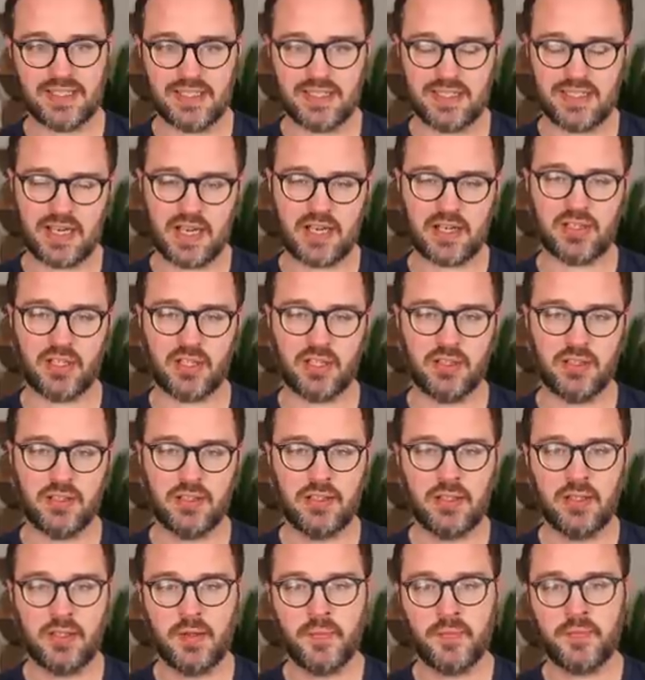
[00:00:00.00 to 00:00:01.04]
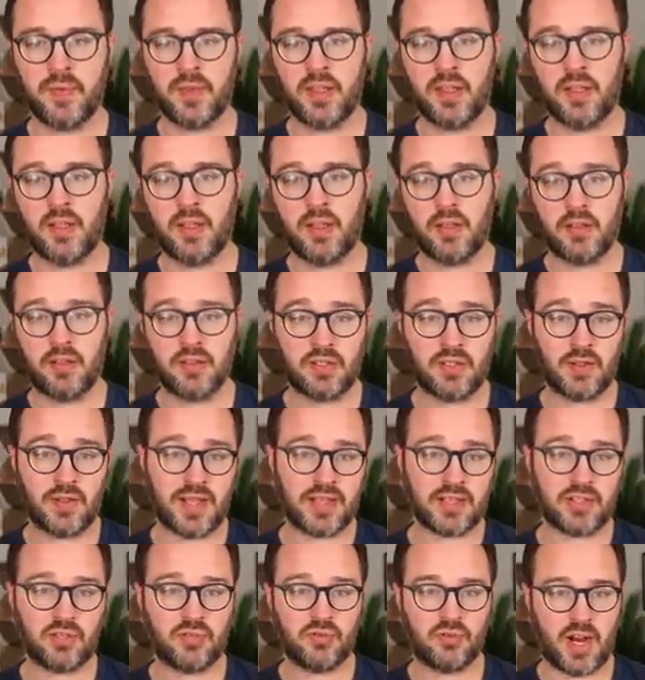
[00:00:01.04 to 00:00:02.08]
doesn't. So
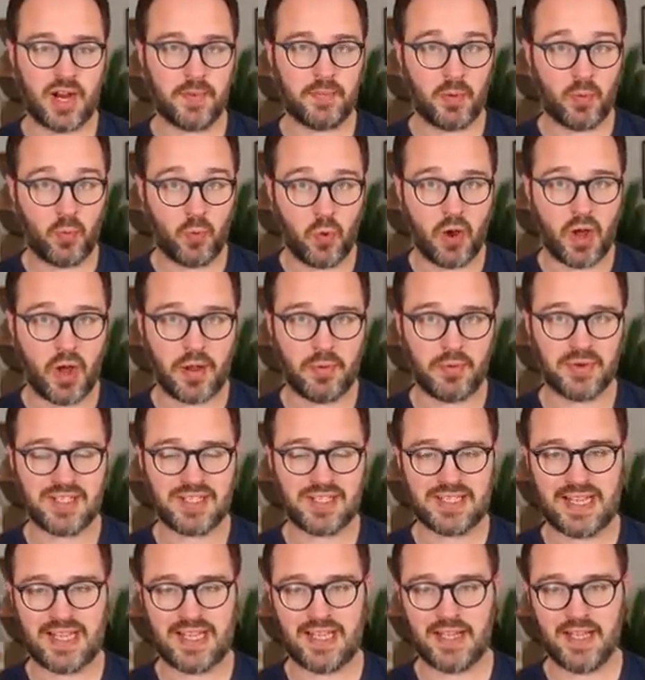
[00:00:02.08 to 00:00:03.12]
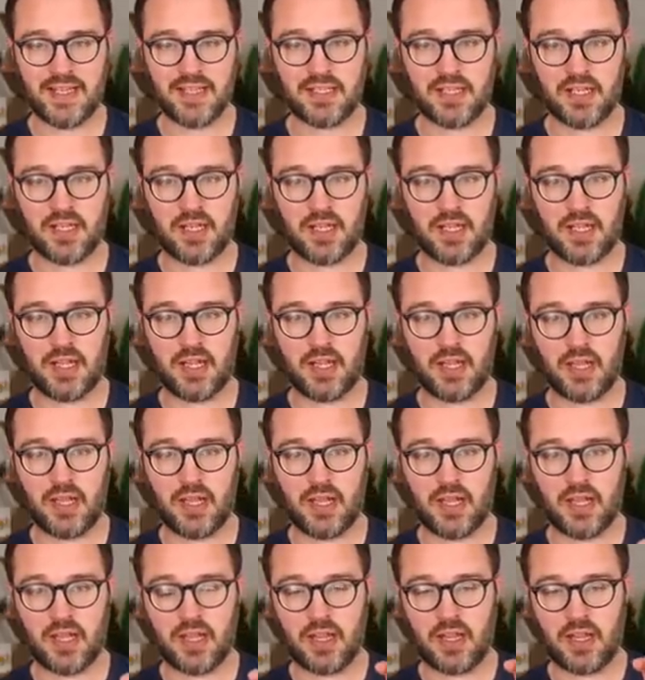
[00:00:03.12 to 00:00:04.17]
that's great. But what I would say is
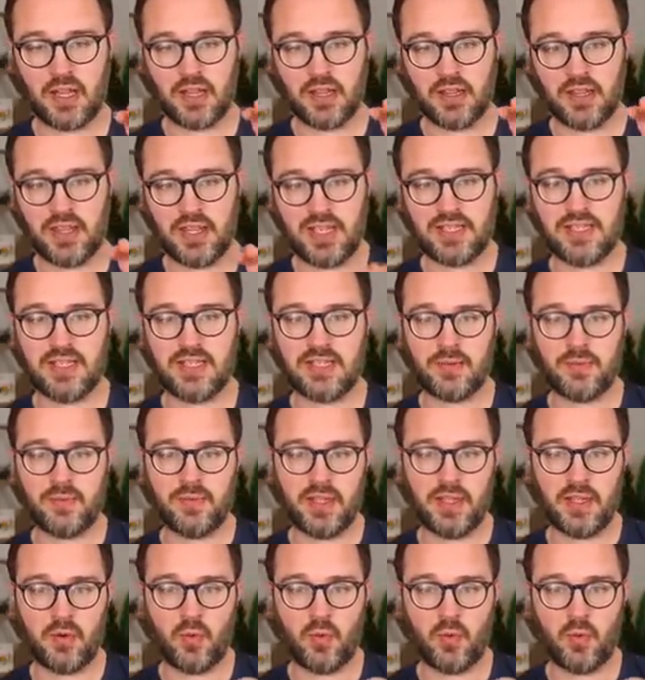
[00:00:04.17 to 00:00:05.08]
this is something